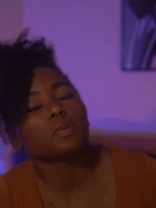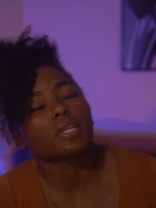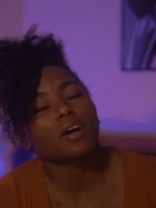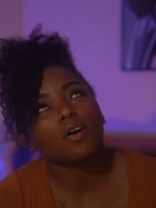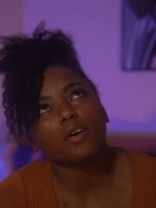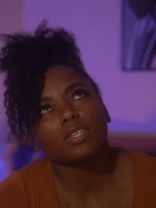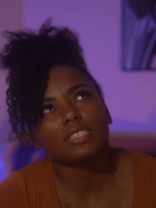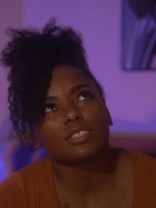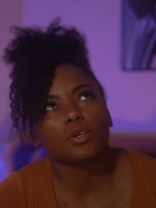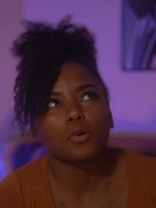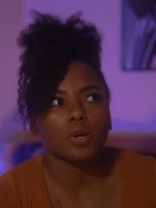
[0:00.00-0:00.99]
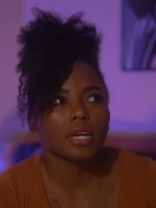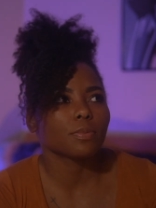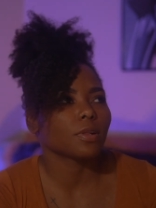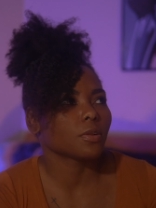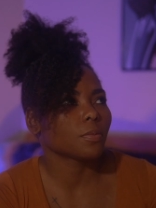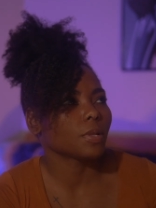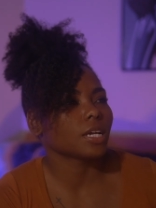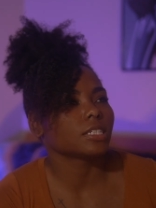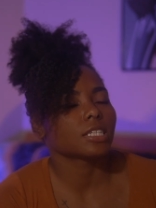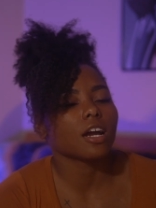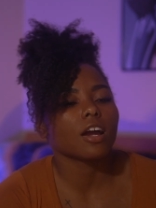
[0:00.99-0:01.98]
We're like, oh, this is so great, blah, blah, blah.
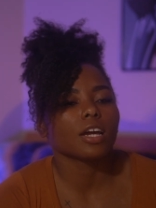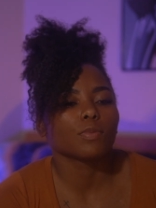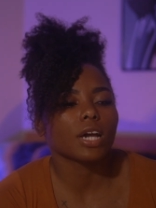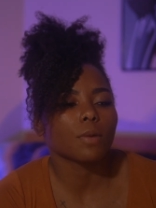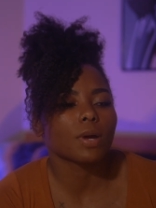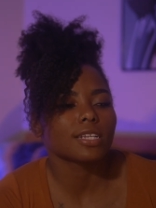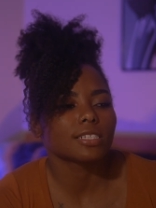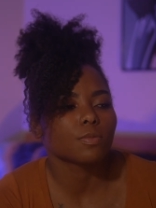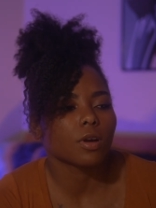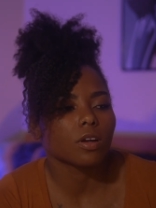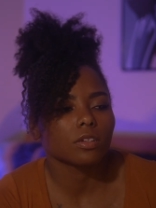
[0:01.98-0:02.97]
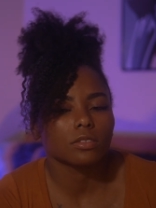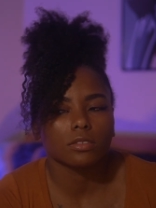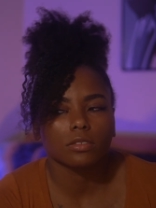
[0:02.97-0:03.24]
He's like, all right, we got practice tomorrow.